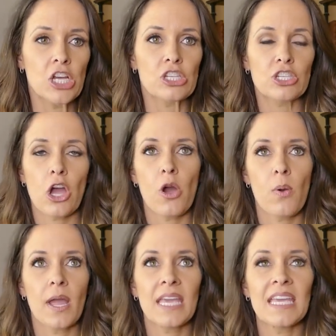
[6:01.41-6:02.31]

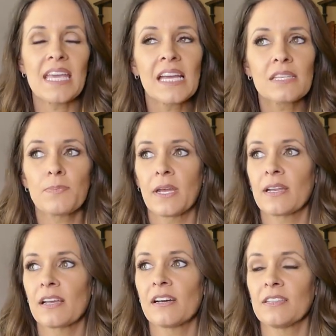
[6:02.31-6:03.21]
So he has
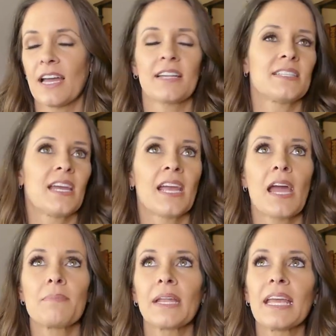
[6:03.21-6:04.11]
been
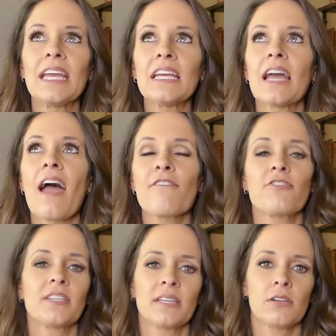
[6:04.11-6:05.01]
collecting, I mean,
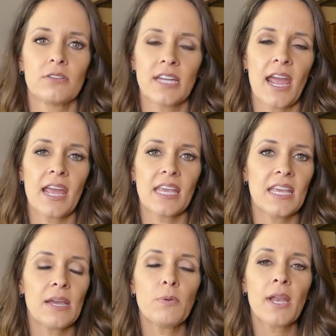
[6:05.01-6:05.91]
every single day,
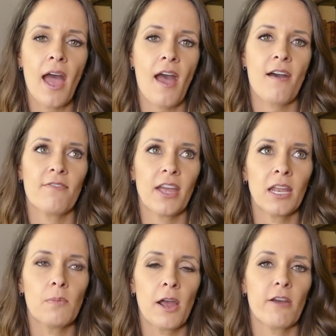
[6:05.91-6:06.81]
he would have
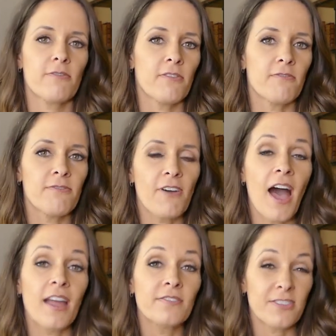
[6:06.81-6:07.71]
anywhere from
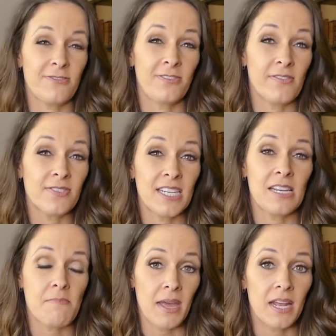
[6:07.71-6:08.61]
five to
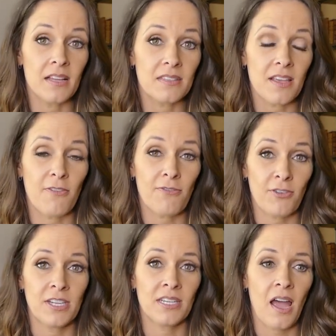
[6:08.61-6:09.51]
15 minutes of
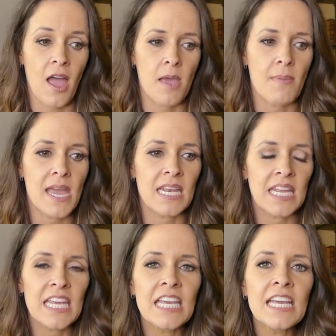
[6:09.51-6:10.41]
free time.
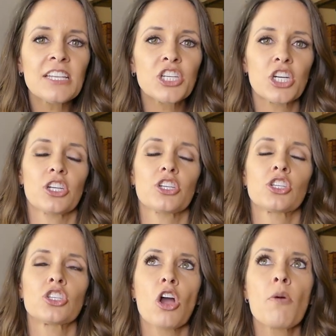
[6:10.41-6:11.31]
And he took
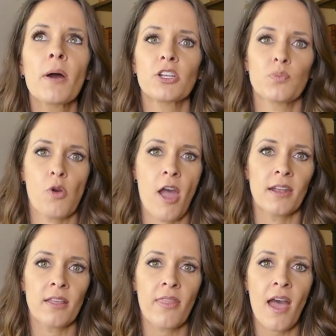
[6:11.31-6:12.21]
so much
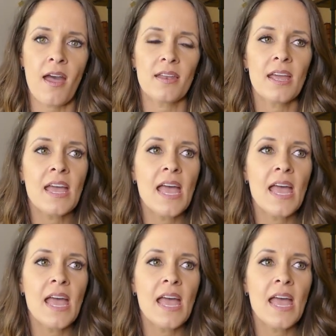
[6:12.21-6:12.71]
pride in that.